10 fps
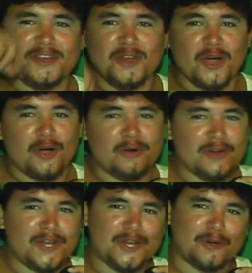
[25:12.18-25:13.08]

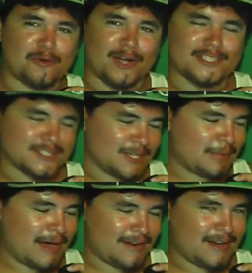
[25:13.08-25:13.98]
No question
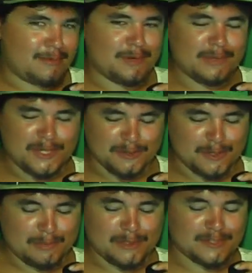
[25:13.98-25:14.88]
about it. I'm going to be
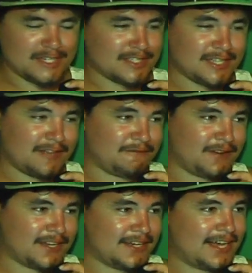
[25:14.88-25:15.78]
doing music until I
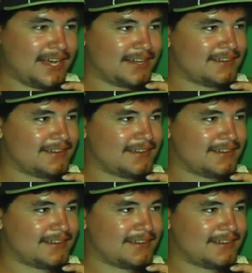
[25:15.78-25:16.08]
fucking die.